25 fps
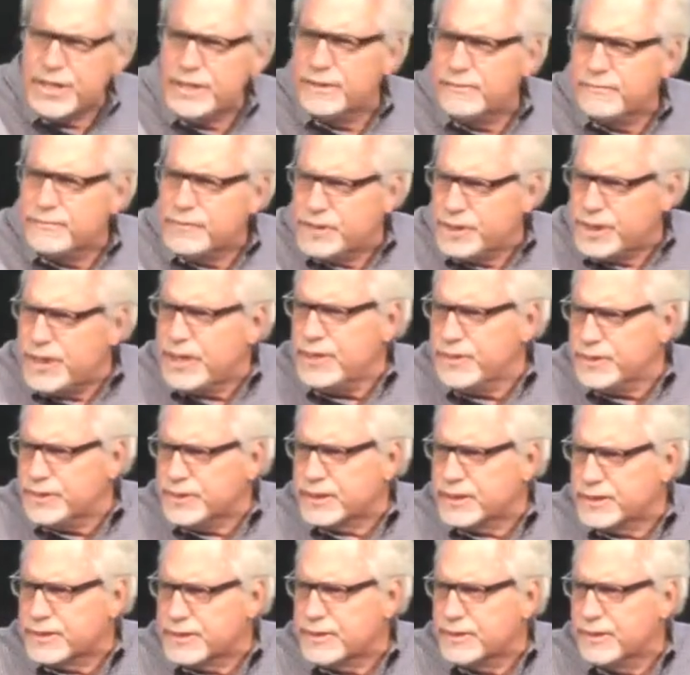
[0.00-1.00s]
of
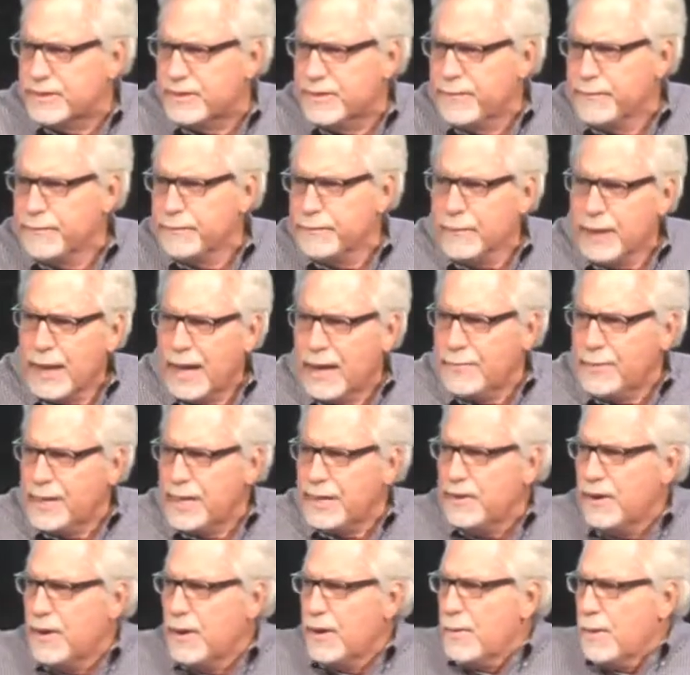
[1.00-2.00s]
Jesus. I
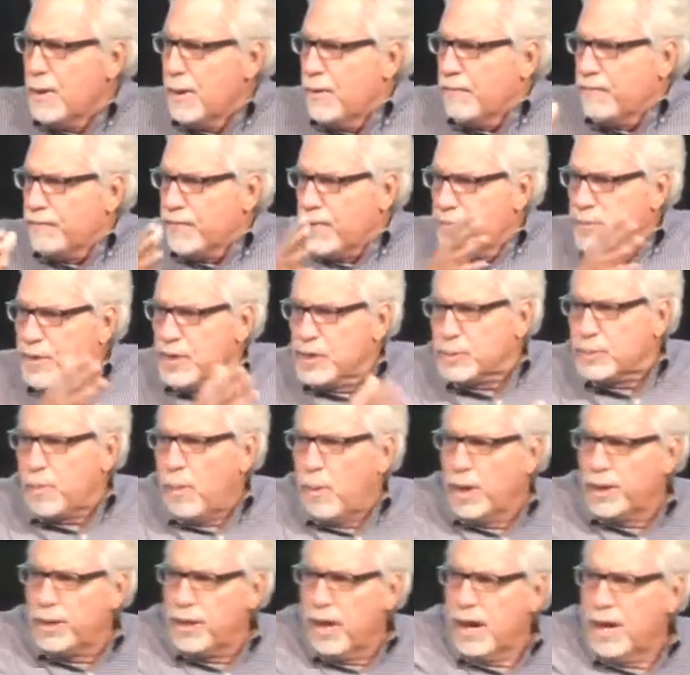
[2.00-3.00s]
mean, from this
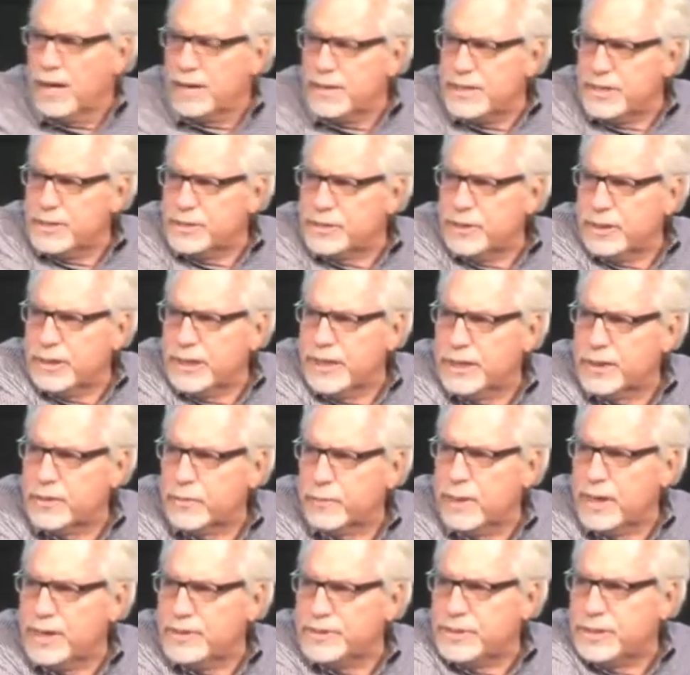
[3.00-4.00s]
point on, he's going to get
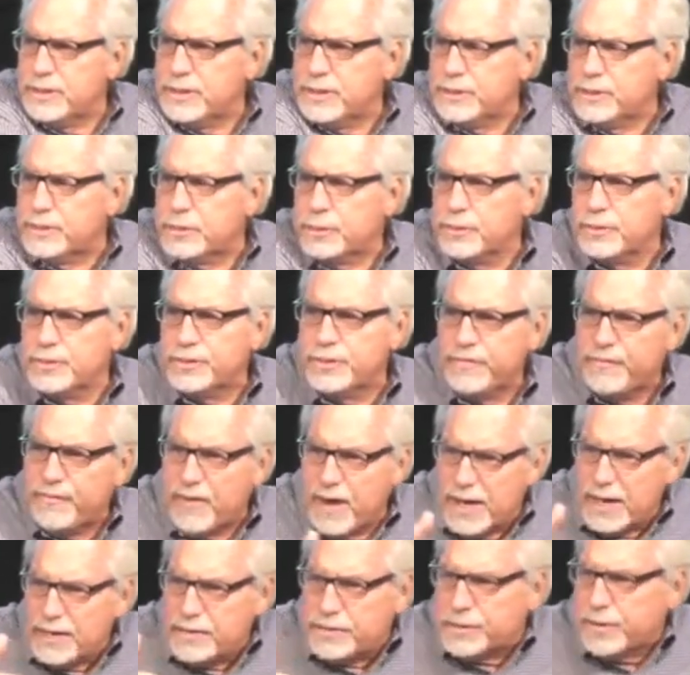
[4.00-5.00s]
arrested and crucified.